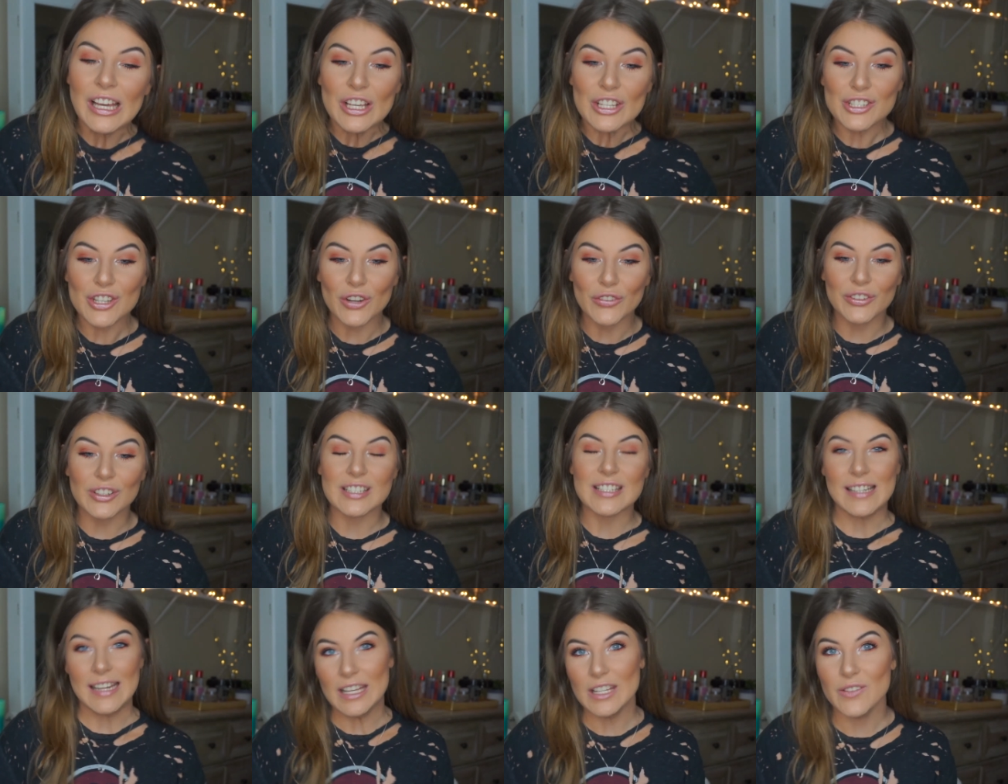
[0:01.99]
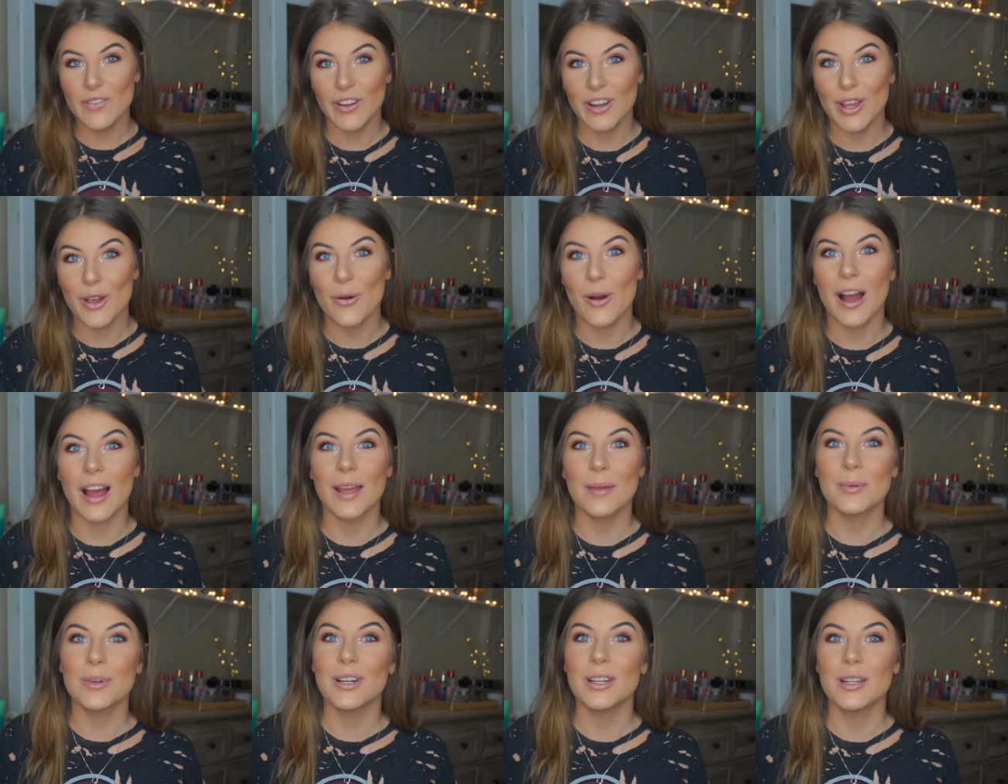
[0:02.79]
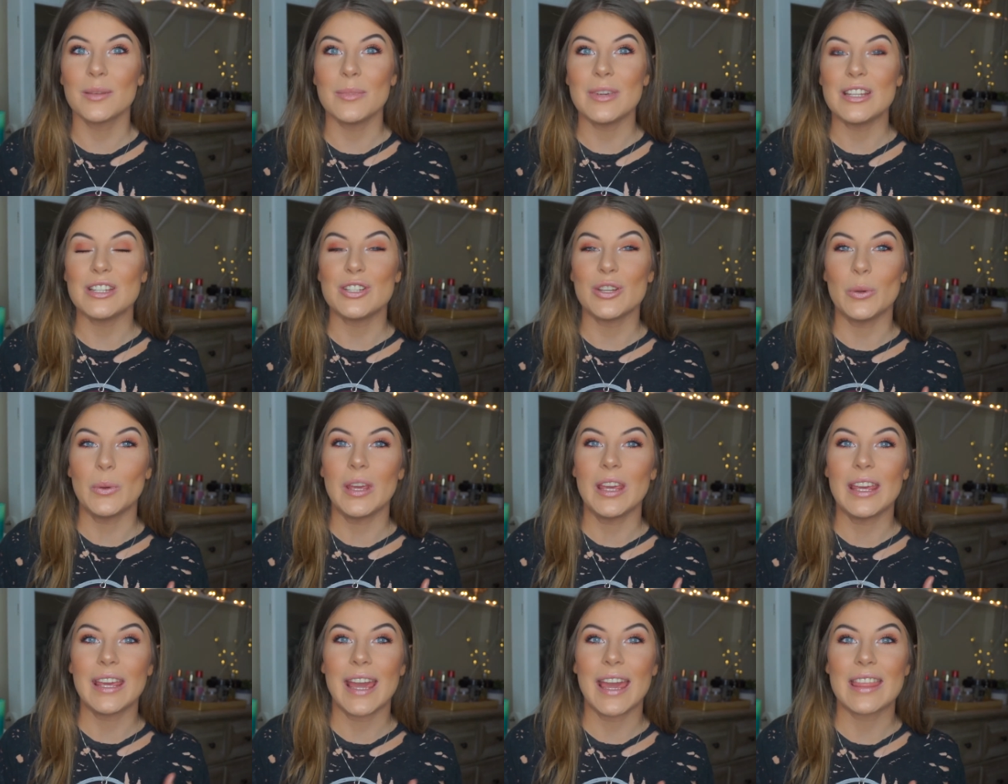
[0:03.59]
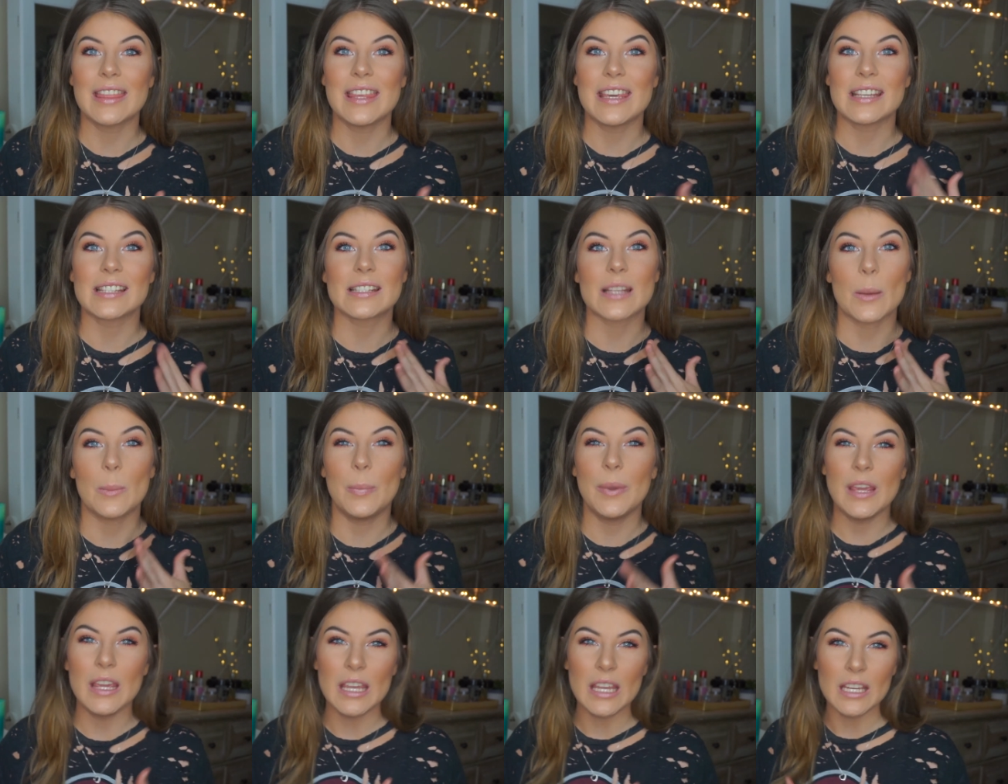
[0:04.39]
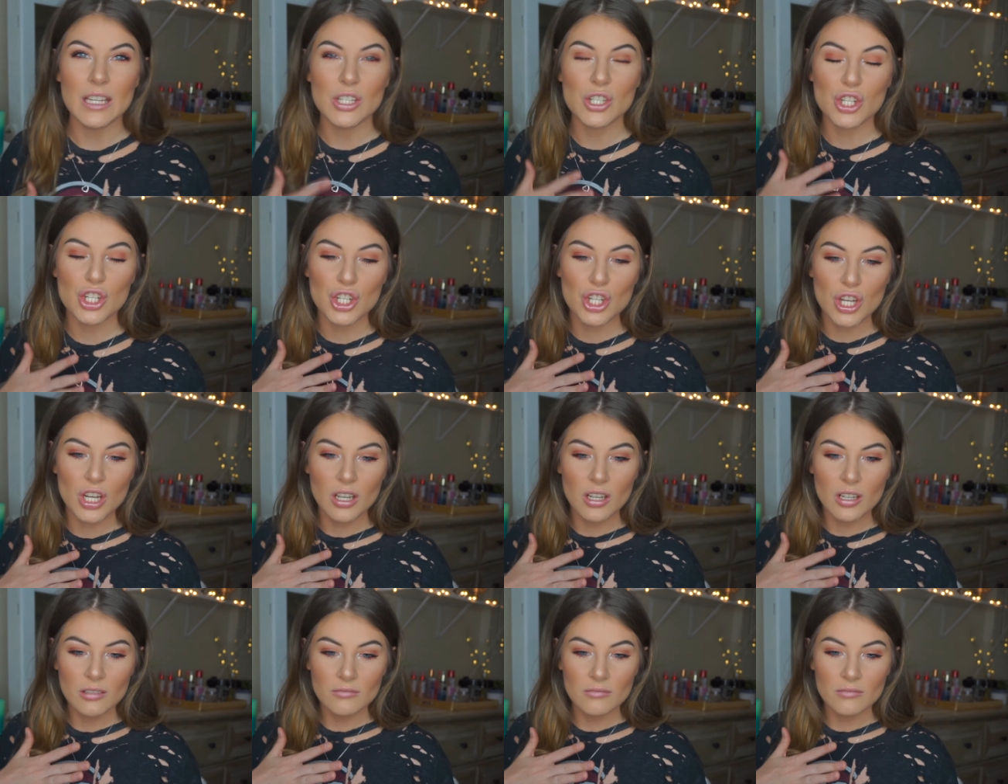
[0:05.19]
So for today's video, I'm going to be doing this peach